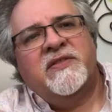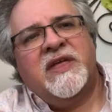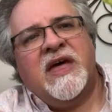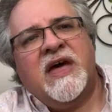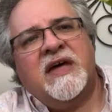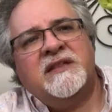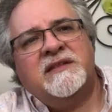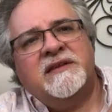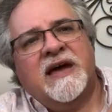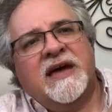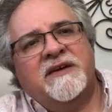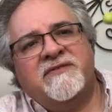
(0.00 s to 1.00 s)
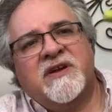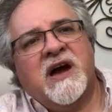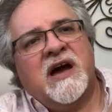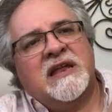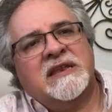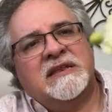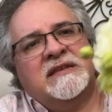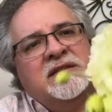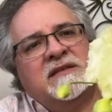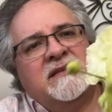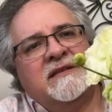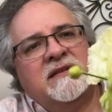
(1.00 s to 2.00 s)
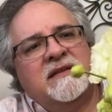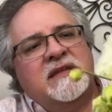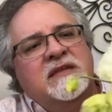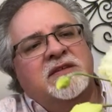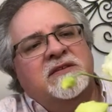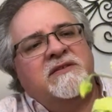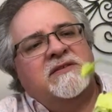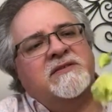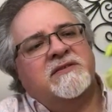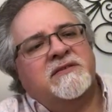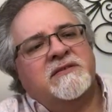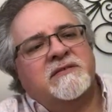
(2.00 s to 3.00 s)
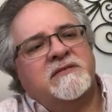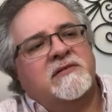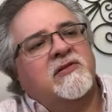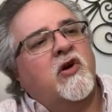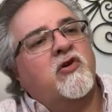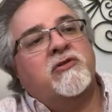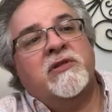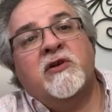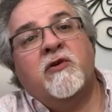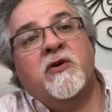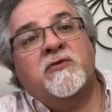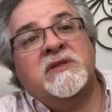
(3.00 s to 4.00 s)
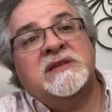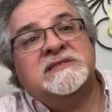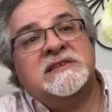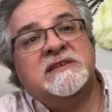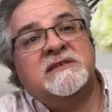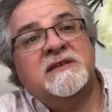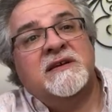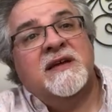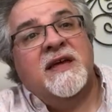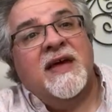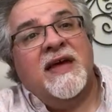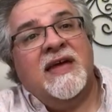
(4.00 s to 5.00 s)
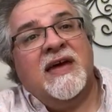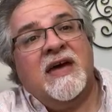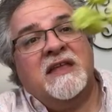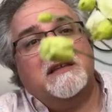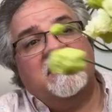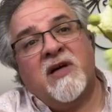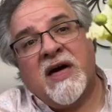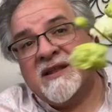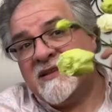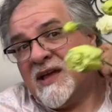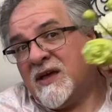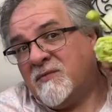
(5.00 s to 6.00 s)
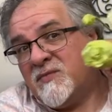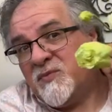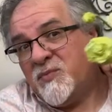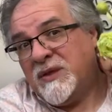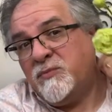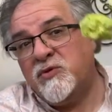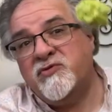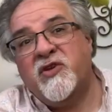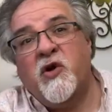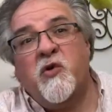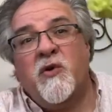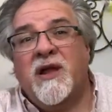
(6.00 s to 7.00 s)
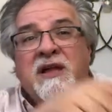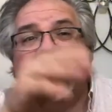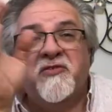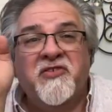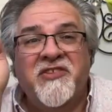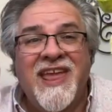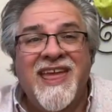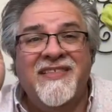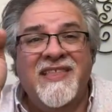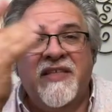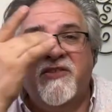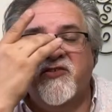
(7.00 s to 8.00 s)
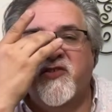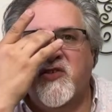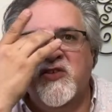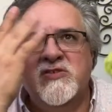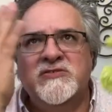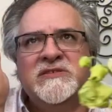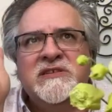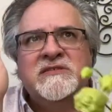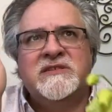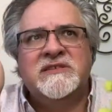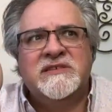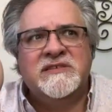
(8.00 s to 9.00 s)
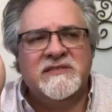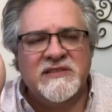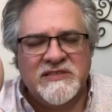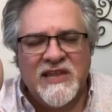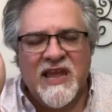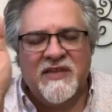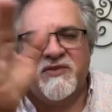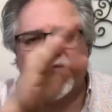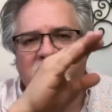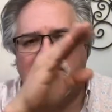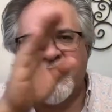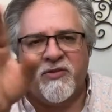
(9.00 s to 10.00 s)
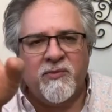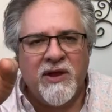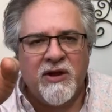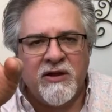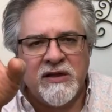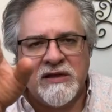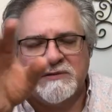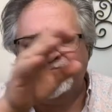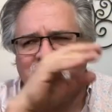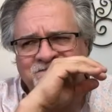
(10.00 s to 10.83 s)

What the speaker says: that I've gotten is locally grown Lizzie. And a lot of times people don't understand that. They're so used to lizianthus from South America